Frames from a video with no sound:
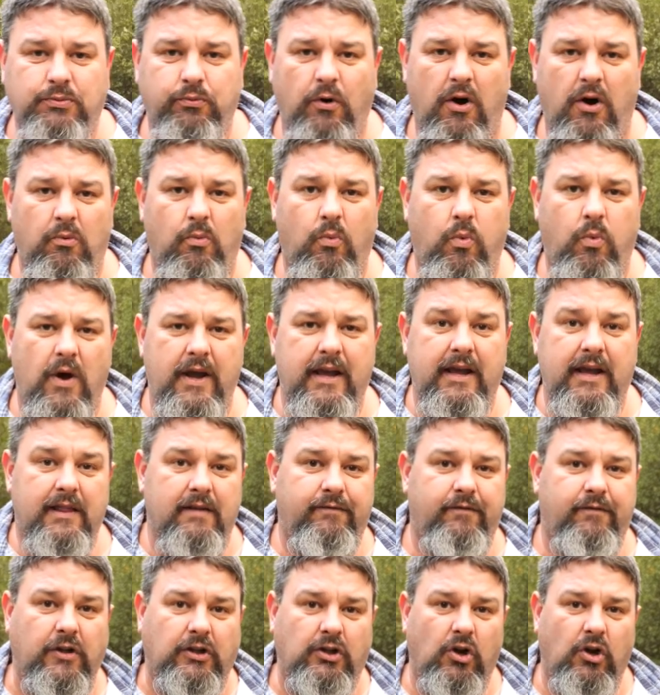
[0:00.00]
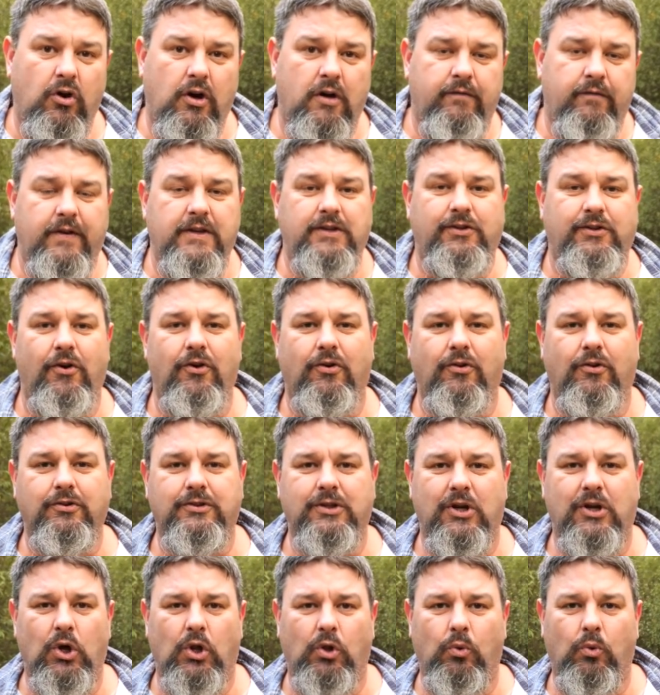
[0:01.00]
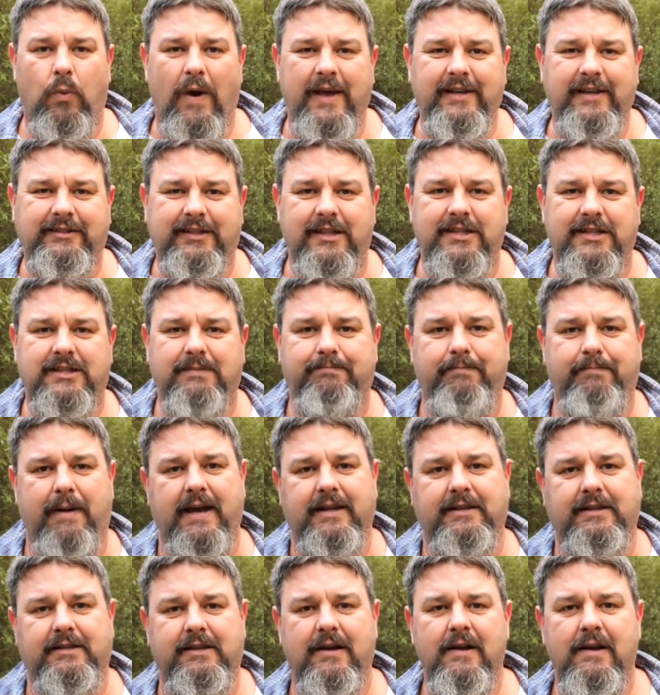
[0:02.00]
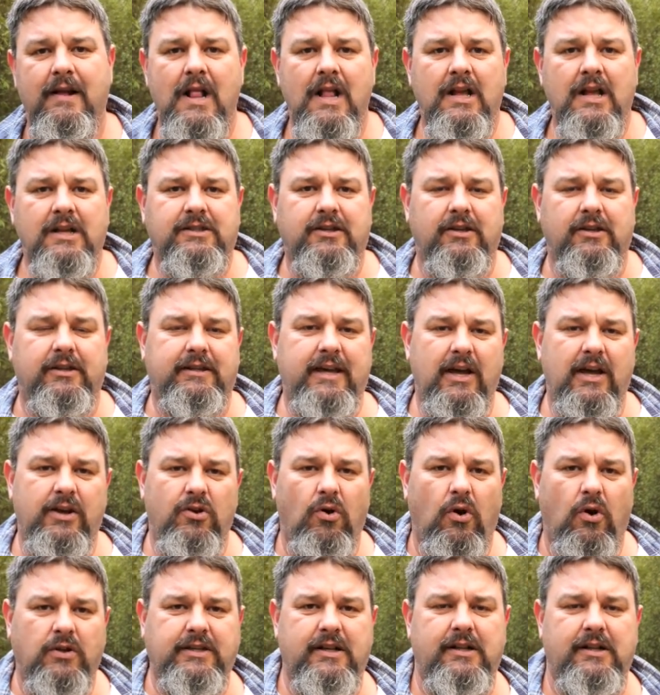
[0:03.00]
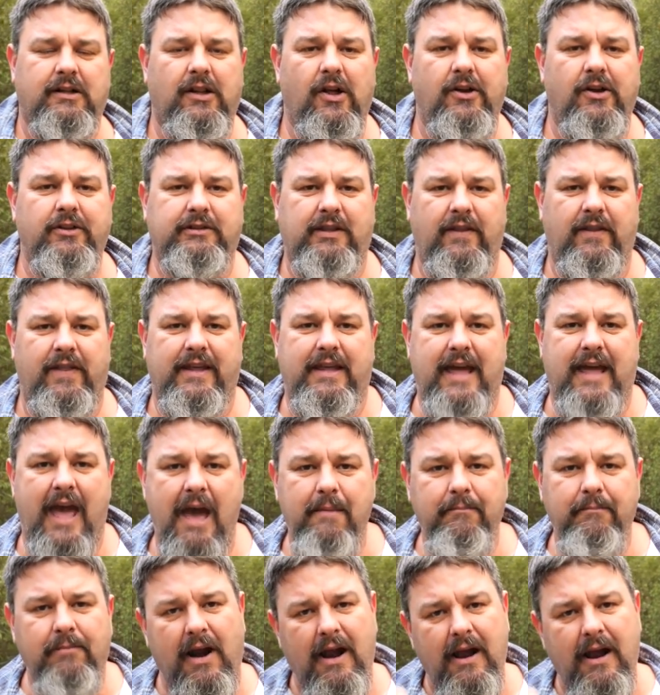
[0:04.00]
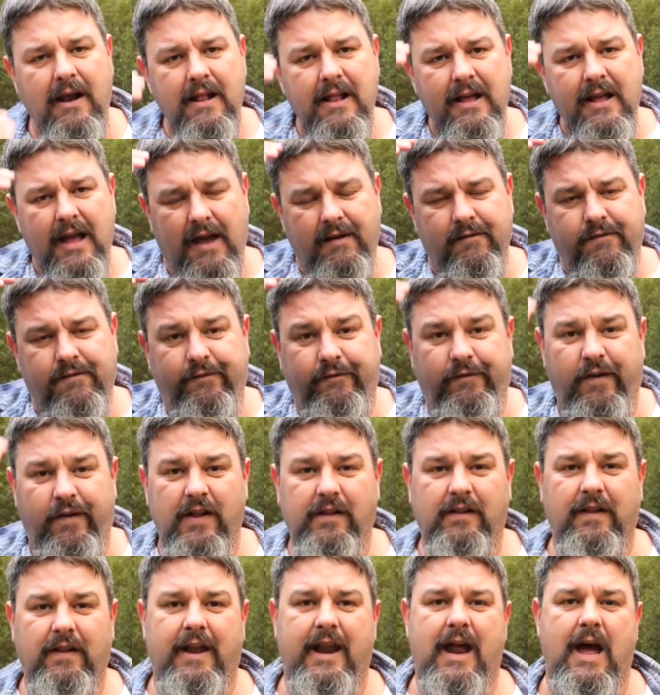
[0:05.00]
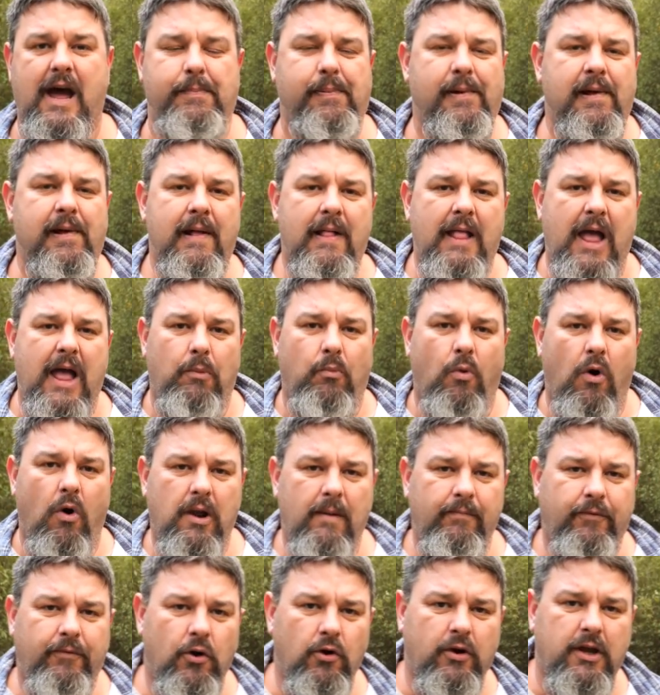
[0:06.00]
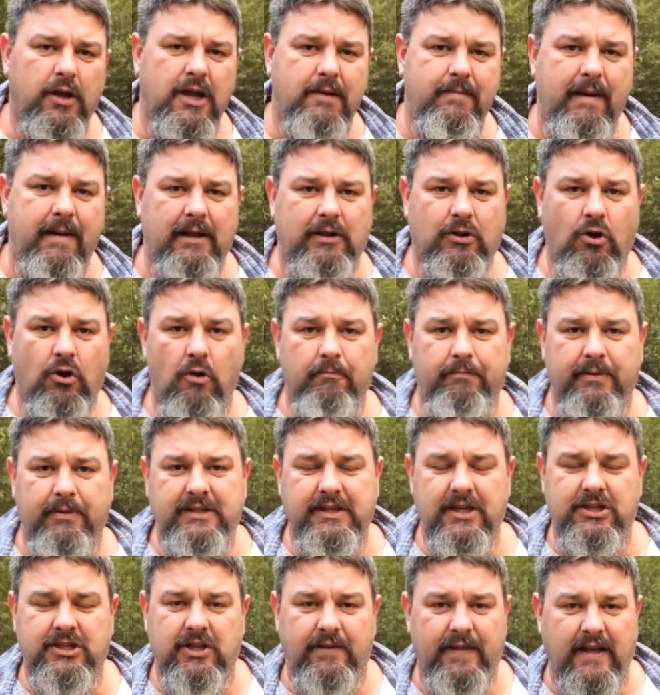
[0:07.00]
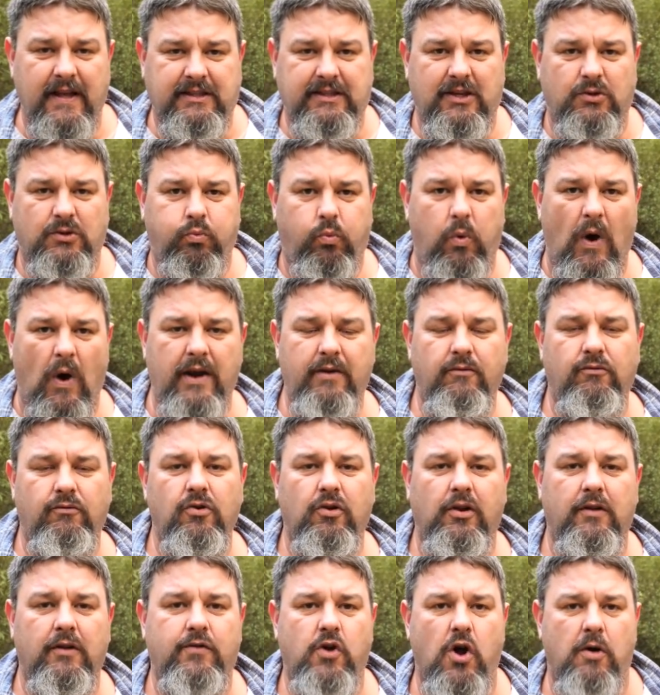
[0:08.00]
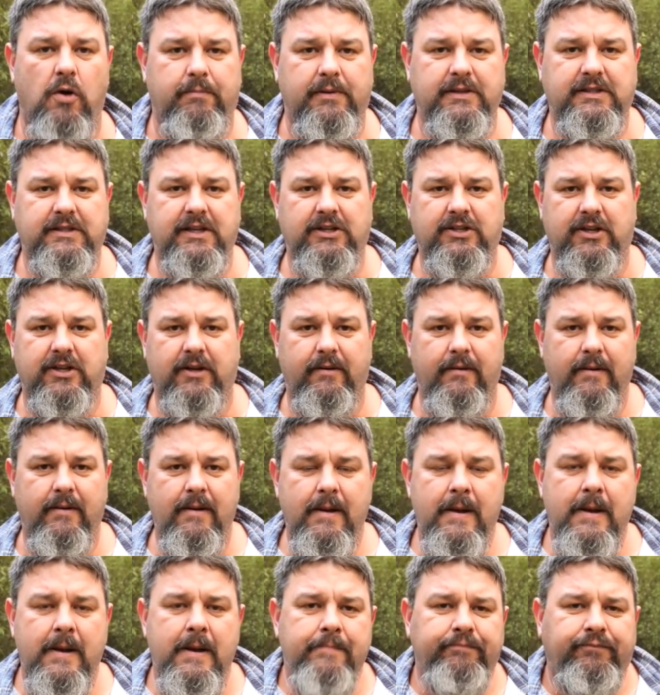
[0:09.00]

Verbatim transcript: That's what we in the photography circles call wasted space. So get nice and close to the camera and fill it up. And while I'm talking about composition, that's just one rule of composition.